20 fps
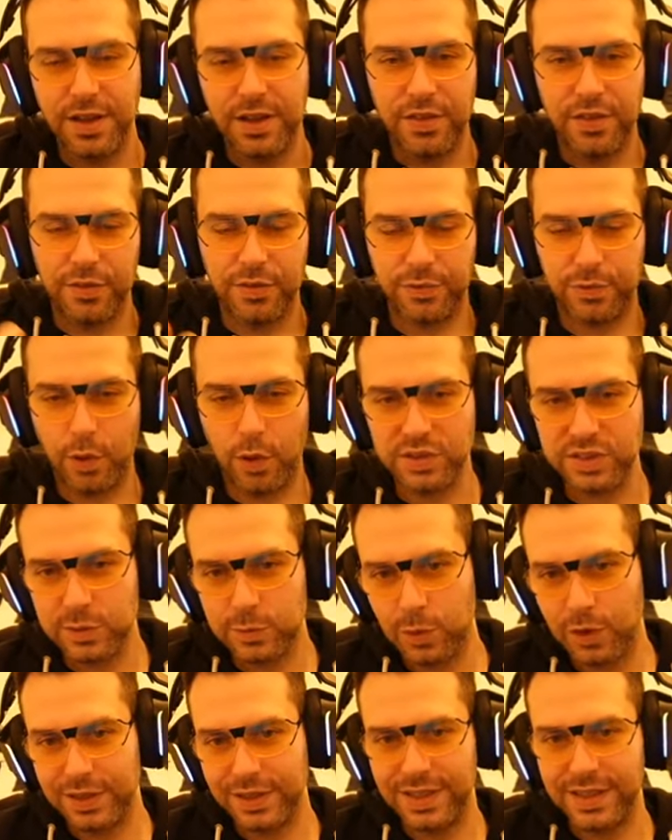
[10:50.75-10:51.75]
The first
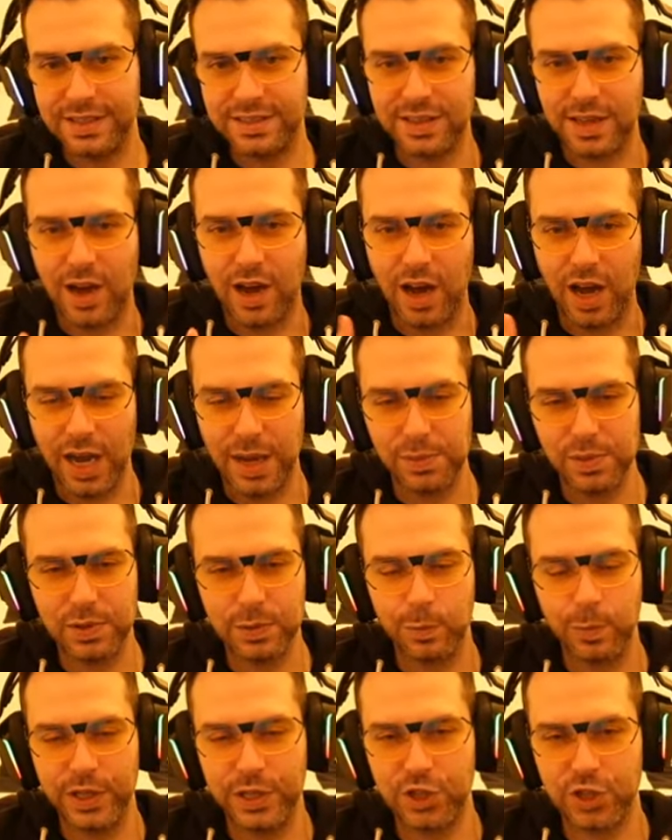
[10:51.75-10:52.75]
one is a hybrid
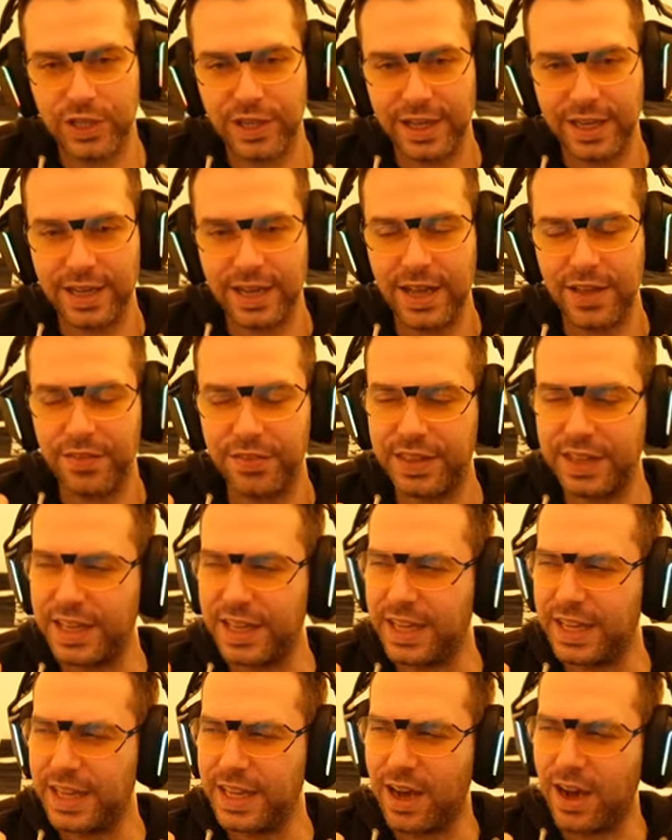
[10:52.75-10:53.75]
Witch King and
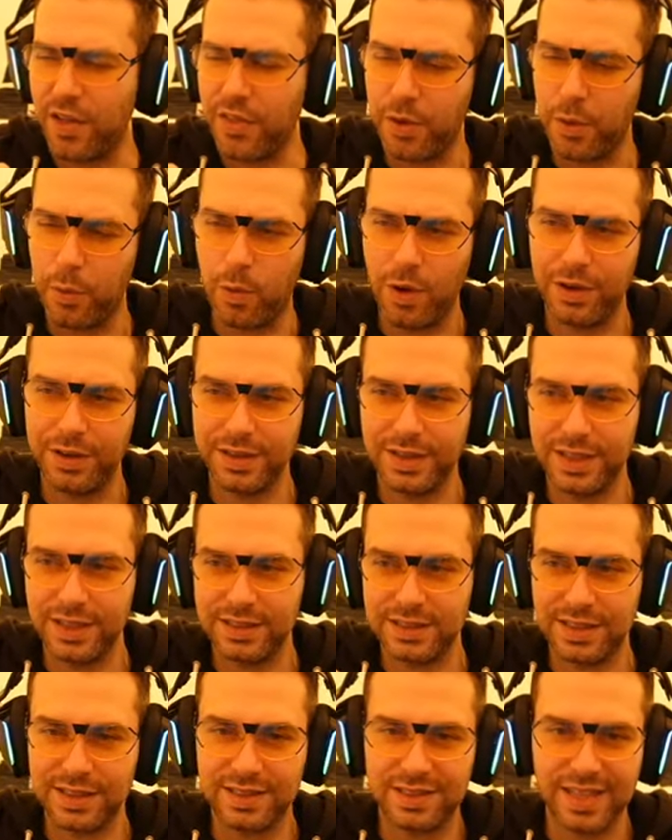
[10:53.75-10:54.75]
the other one is
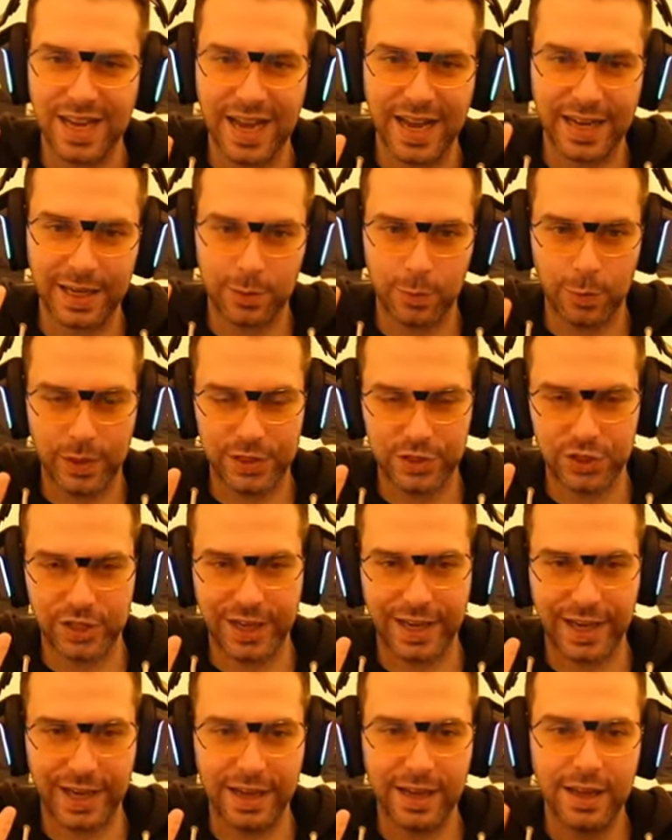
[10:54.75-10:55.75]
a tank Witch
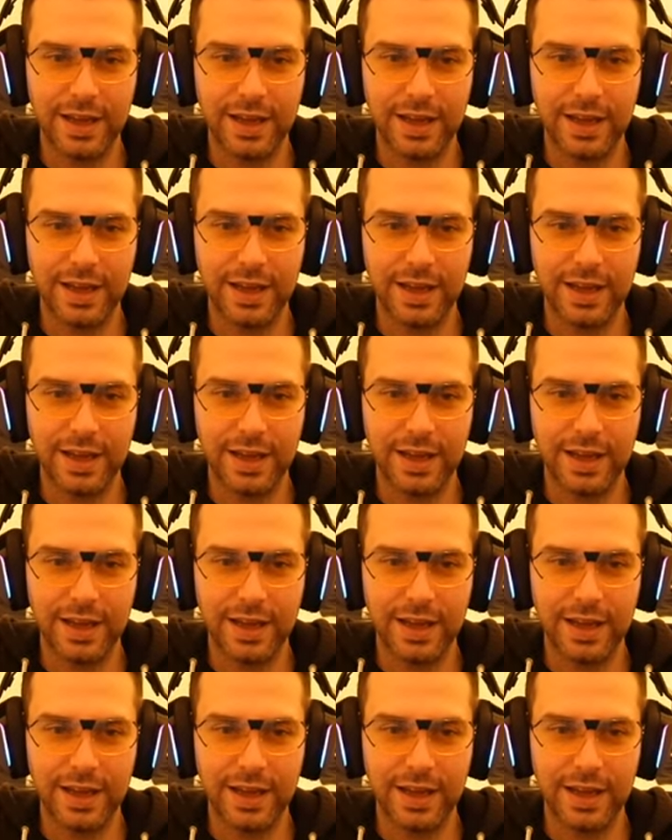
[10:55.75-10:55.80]
King.